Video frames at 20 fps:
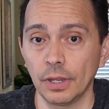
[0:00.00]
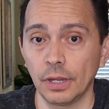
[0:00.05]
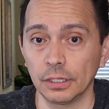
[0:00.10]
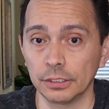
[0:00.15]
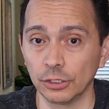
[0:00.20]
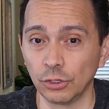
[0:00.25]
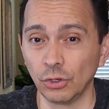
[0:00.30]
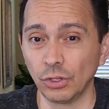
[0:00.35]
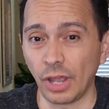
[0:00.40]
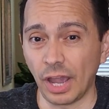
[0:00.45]
a
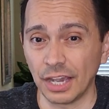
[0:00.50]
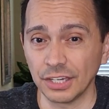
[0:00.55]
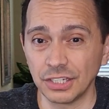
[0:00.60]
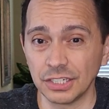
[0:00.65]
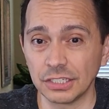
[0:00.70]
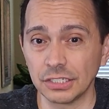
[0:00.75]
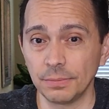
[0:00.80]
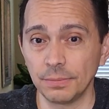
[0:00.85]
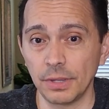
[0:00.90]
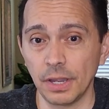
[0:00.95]
little
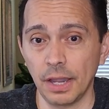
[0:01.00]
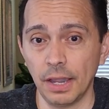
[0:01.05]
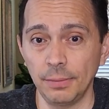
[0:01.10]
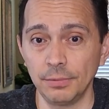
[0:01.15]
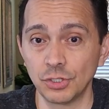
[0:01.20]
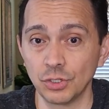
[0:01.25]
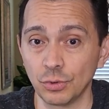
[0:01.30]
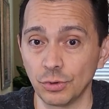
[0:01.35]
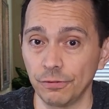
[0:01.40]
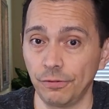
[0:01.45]
nauseous
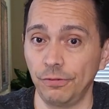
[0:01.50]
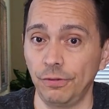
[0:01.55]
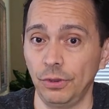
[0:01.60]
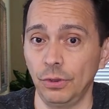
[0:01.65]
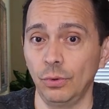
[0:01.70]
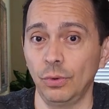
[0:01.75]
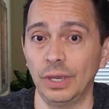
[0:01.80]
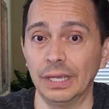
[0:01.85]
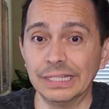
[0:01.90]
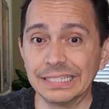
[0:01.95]
sometimes. There were a
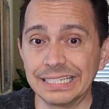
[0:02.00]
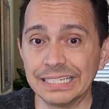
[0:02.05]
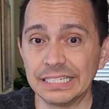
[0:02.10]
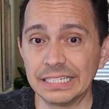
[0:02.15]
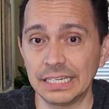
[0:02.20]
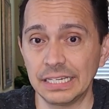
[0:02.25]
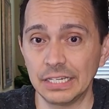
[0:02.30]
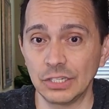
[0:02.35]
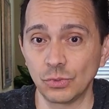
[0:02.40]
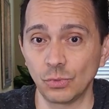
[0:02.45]
few
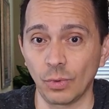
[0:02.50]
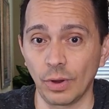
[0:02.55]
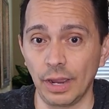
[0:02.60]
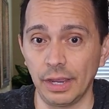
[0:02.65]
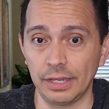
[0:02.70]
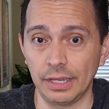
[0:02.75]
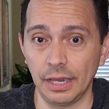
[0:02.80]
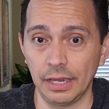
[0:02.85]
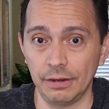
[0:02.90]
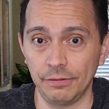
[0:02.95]
instances where
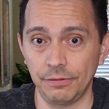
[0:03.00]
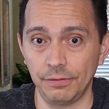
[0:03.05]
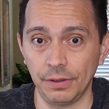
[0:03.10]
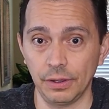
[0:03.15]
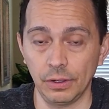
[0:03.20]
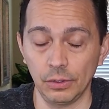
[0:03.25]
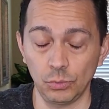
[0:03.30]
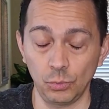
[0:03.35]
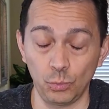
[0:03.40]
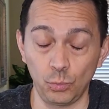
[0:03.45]
I kind of
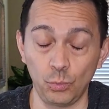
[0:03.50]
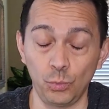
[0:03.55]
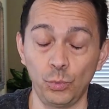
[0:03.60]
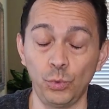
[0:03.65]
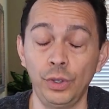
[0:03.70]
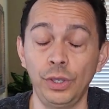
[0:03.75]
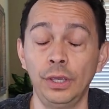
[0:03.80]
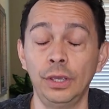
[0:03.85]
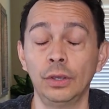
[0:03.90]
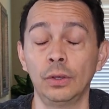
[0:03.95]
felt
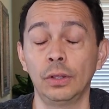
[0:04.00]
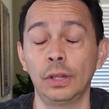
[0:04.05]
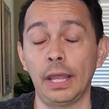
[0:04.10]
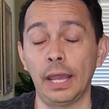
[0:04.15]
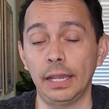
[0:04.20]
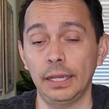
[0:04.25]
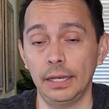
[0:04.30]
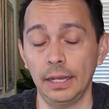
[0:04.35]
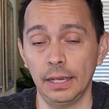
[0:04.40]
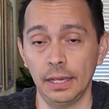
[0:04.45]
real
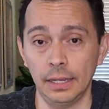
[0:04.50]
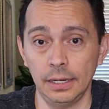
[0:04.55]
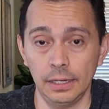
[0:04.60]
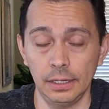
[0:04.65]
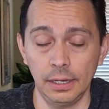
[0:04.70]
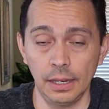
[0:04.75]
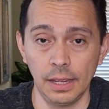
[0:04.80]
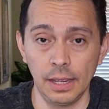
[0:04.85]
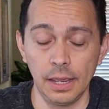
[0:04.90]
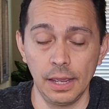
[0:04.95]

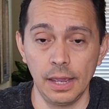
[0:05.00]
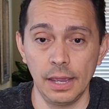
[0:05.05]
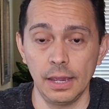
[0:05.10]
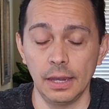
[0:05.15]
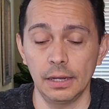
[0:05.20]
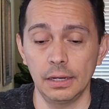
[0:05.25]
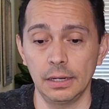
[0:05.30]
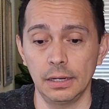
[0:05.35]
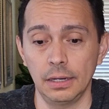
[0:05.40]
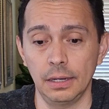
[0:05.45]
lightheaded
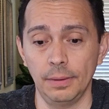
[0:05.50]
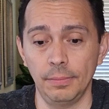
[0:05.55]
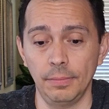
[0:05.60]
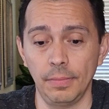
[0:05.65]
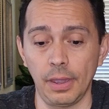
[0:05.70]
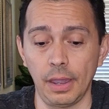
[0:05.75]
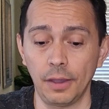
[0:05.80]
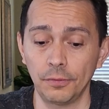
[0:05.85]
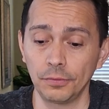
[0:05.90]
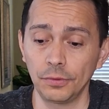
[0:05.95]

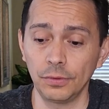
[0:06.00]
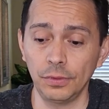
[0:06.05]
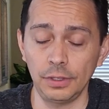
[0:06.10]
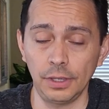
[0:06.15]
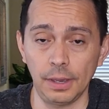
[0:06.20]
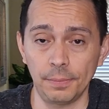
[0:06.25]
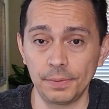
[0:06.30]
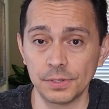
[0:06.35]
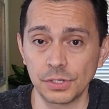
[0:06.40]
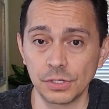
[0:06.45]
after
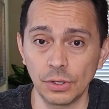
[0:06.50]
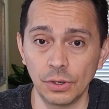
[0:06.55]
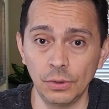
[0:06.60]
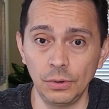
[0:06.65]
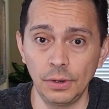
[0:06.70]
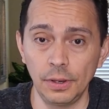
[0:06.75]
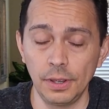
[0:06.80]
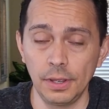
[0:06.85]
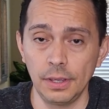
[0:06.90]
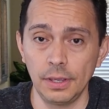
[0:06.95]
the
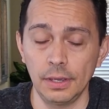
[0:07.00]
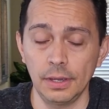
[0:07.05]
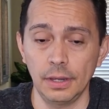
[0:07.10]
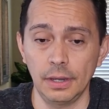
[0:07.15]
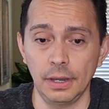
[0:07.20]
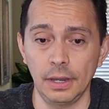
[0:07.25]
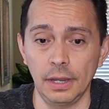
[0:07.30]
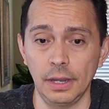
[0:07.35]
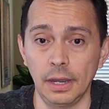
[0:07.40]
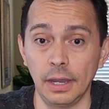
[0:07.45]
episode.
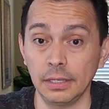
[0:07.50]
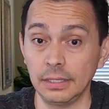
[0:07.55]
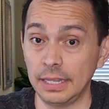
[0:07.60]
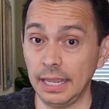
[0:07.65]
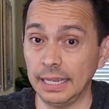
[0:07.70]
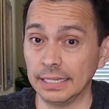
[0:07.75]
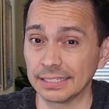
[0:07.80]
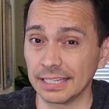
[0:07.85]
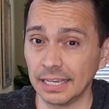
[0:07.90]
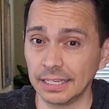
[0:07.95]
On
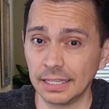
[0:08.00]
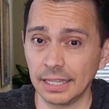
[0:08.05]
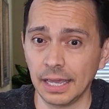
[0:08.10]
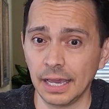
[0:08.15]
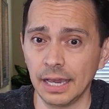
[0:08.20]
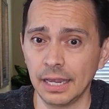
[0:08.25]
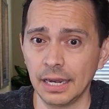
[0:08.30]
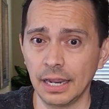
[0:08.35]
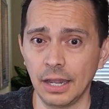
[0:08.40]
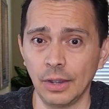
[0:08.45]
days like
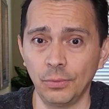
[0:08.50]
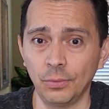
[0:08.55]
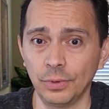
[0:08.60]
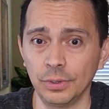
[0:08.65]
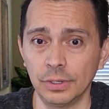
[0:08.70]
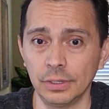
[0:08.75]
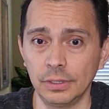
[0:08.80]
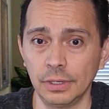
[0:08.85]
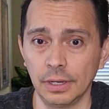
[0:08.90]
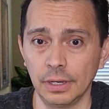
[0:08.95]
that, I
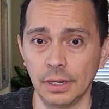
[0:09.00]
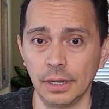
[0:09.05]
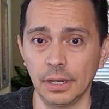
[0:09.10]
would